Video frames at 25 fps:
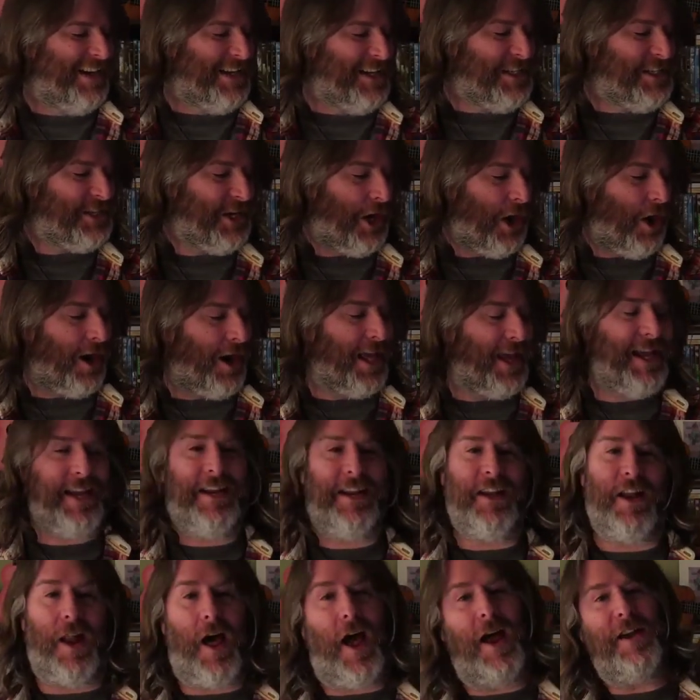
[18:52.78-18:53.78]

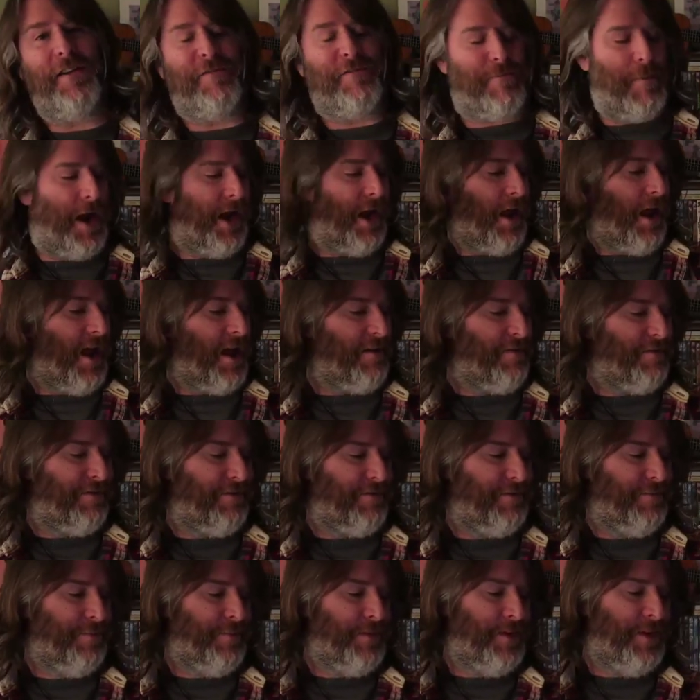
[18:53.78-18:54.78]
Darling, light of my
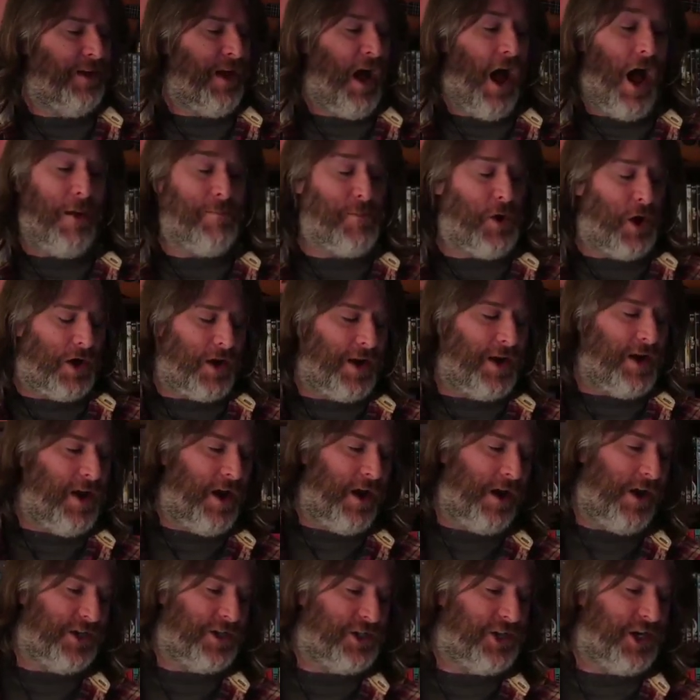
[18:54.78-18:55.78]
life, I'm not gonna
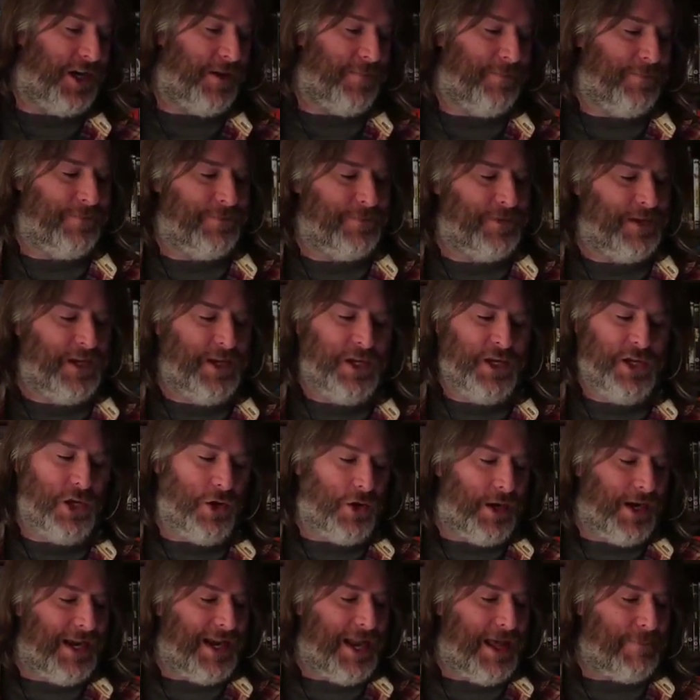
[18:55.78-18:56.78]
hurt you. You
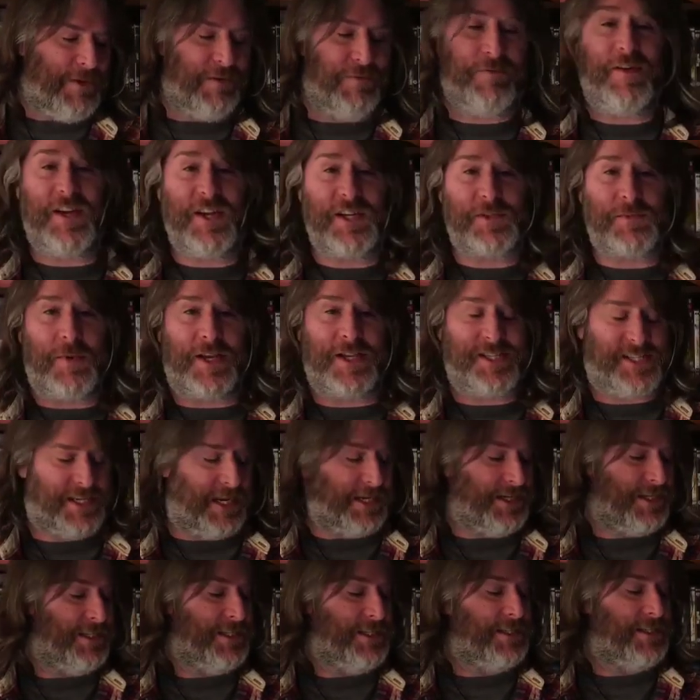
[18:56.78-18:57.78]
didn't let me finish my
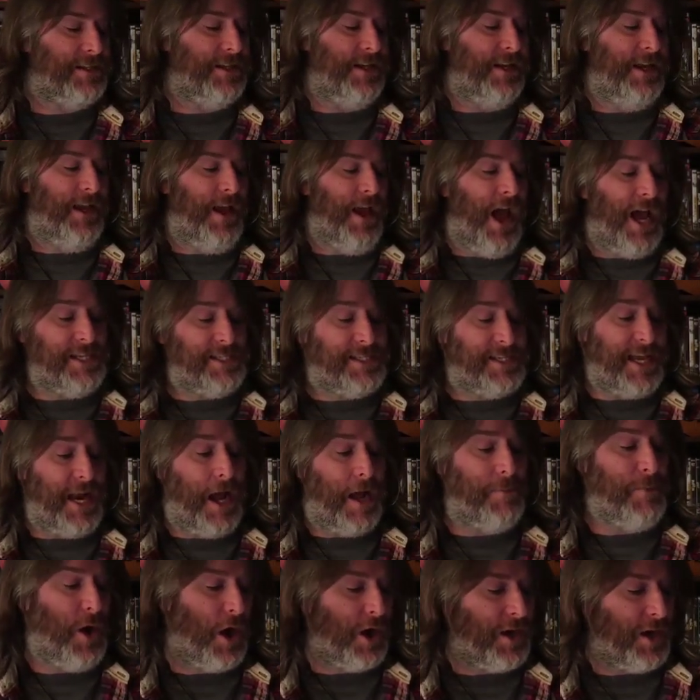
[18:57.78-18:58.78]
sentence. I said,
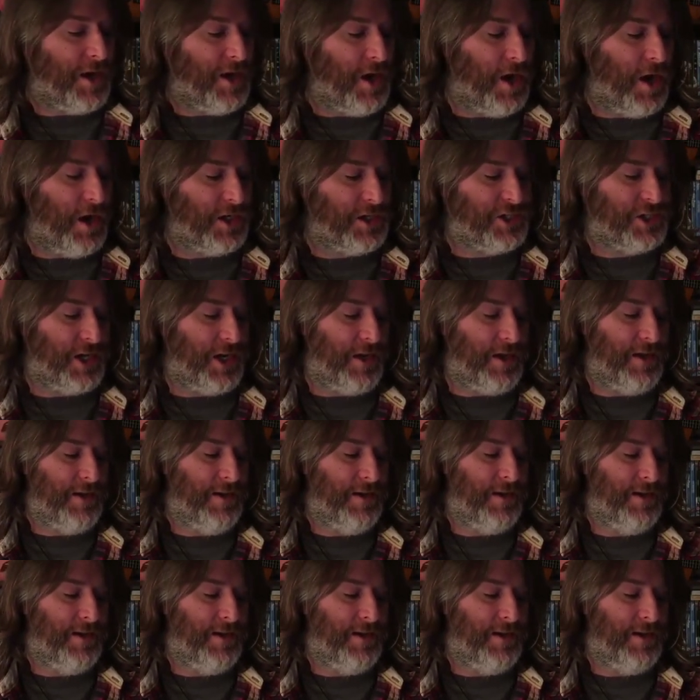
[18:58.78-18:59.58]
I'm not gonna hurt you.